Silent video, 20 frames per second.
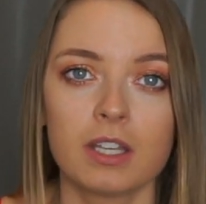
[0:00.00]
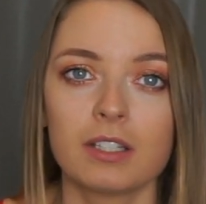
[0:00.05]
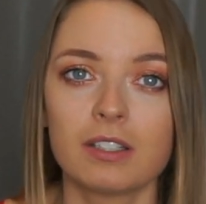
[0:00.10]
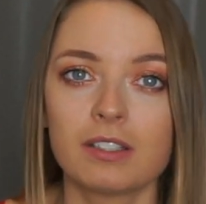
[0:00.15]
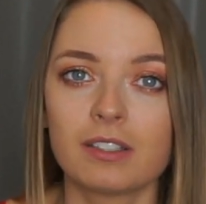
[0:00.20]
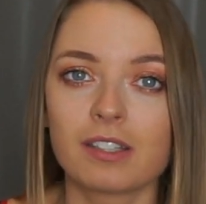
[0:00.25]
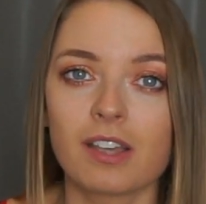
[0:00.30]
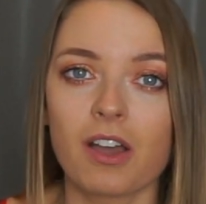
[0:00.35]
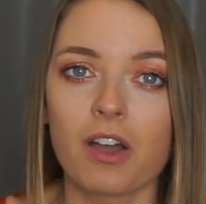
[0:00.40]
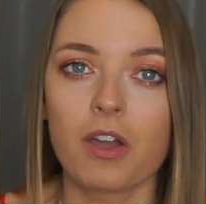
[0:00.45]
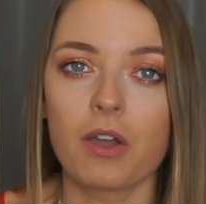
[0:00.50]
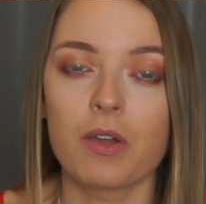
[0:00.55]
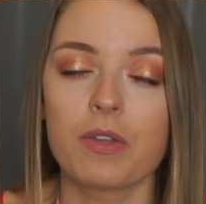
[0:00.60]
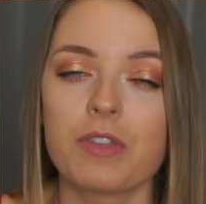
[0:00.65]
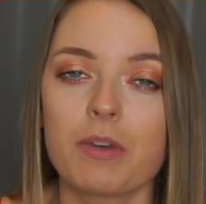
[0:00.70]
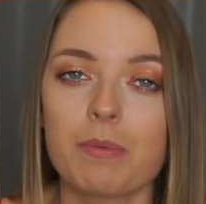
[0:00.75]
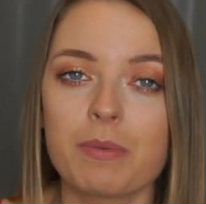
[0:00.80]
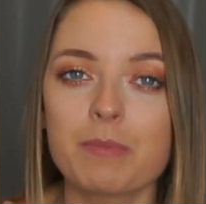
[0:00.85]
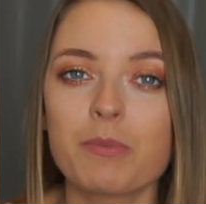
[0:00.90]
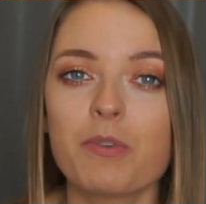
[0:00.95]
So
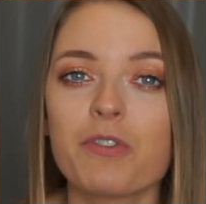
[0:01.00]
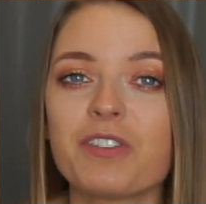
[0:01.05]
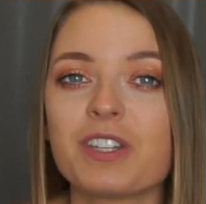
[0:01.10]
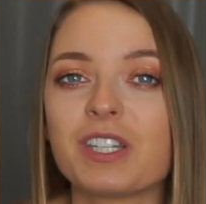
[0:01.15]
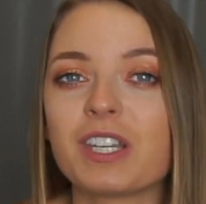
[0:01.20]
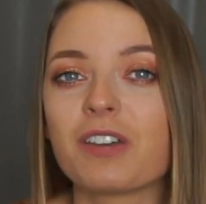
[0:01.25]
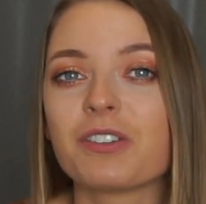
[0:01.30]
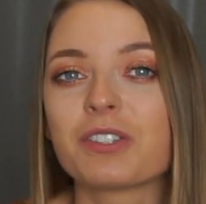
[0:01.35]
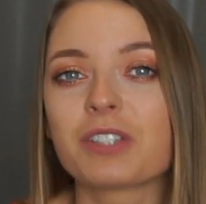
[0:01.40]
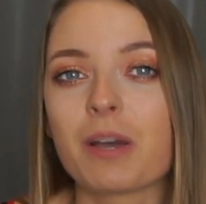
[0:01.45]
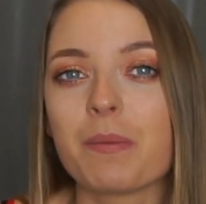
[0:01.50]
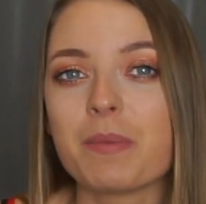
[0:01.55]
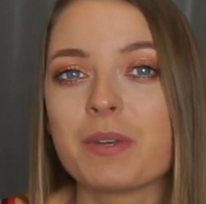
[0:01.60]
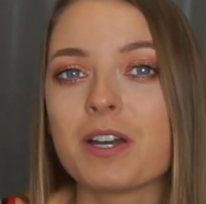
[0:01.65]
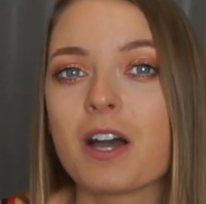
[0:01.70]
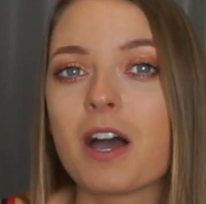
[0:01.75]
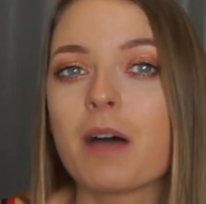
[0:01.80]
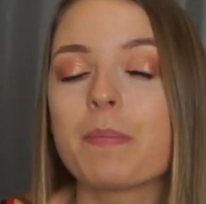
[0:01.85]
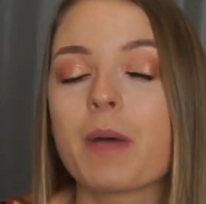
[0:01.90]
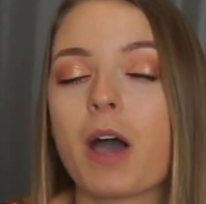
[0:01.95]
there'll be more videos coming up.